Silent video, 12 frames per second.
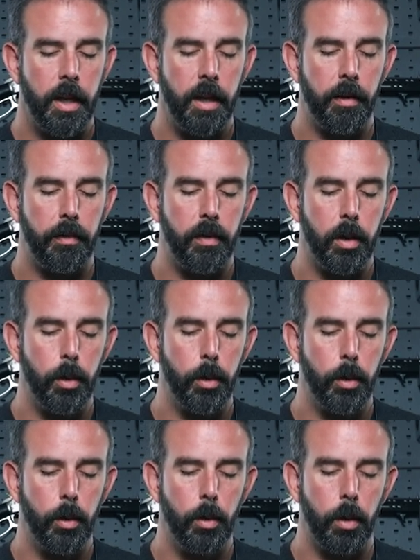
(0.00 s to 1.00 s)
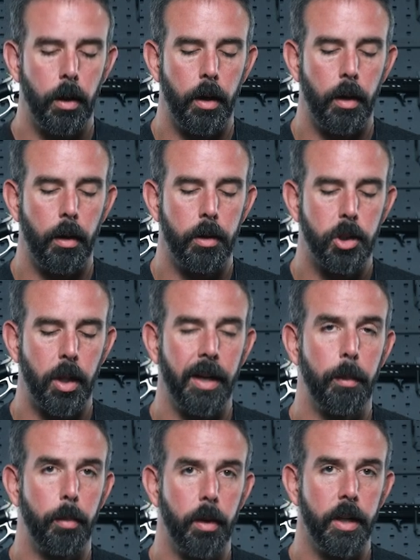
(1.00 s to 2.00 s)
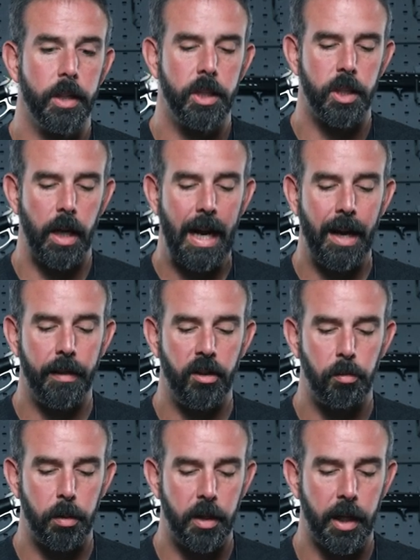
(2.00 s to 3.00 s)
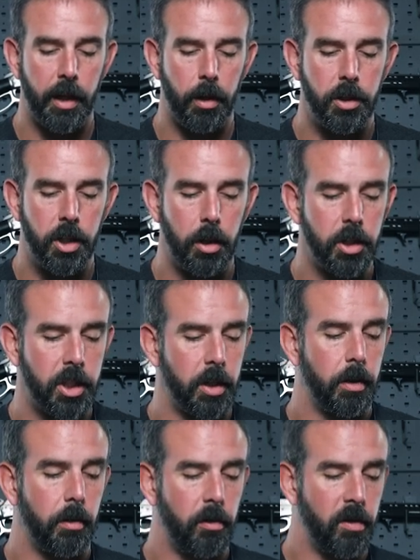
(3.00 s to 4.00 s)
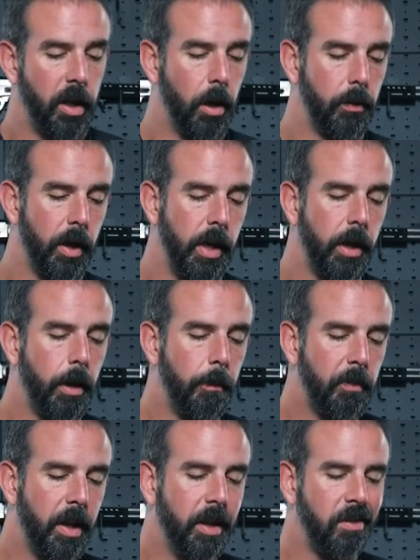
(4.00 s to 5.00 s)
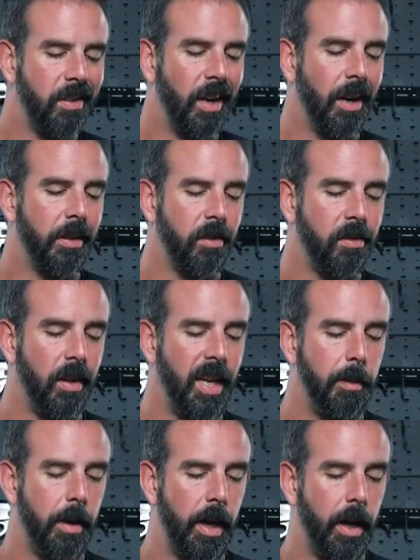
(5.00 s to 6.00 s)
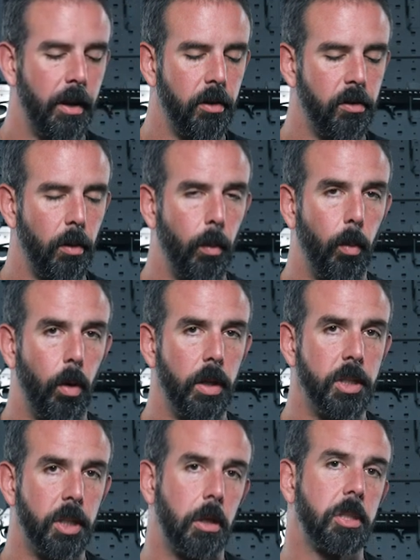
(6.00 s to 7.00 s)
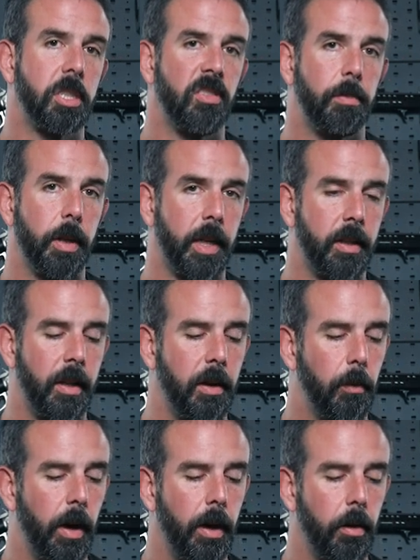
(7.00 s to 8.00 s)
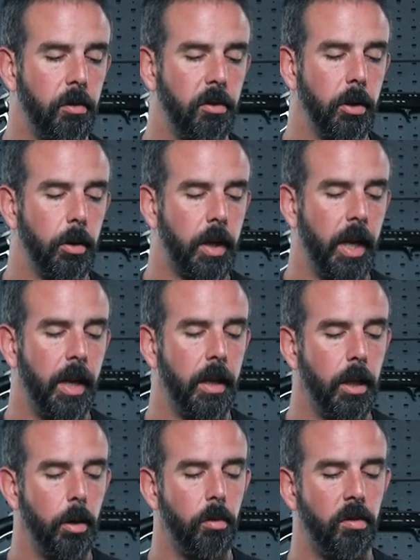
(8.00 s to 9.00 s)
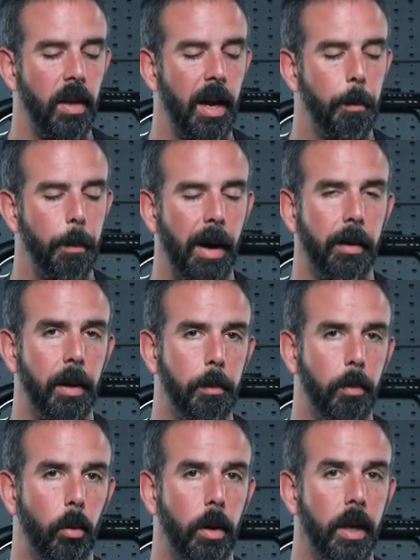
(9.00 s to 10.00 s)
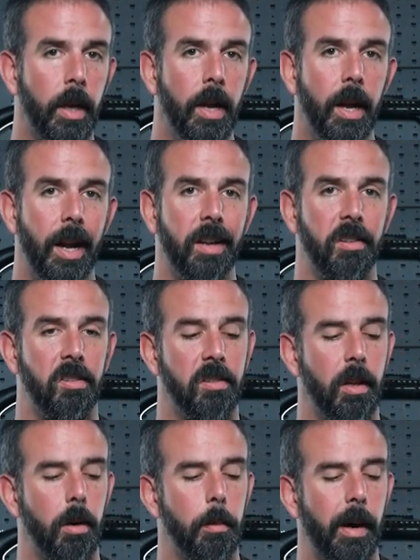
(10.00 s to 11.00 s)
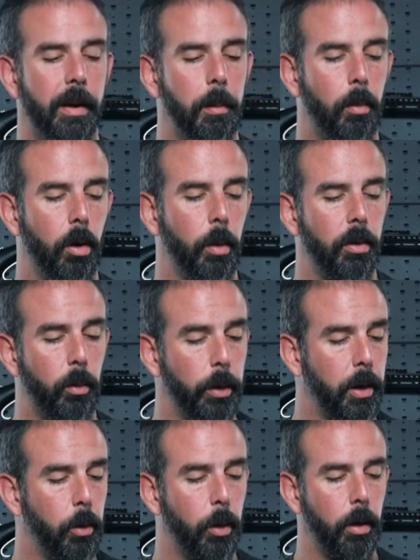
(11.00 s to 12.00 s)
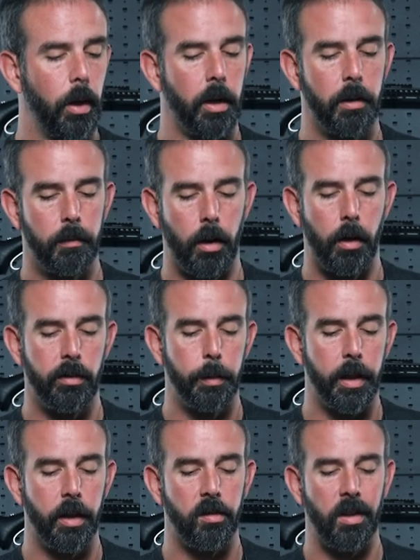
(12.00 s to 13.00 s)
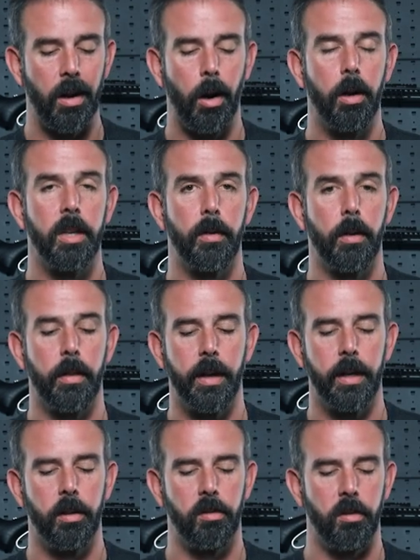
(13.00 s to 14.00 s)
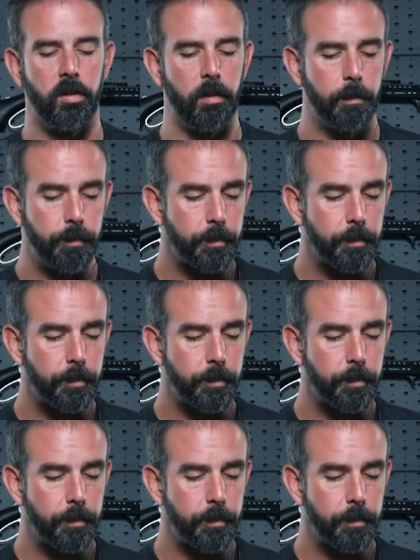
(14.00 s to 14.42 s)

if you try to bridge at this particular junction, say over here, it's not the same as one junction of Picatinny rail, so you can't use that mounting point as a standard mounting point with a recoil lug involved, because they are different thicknesses.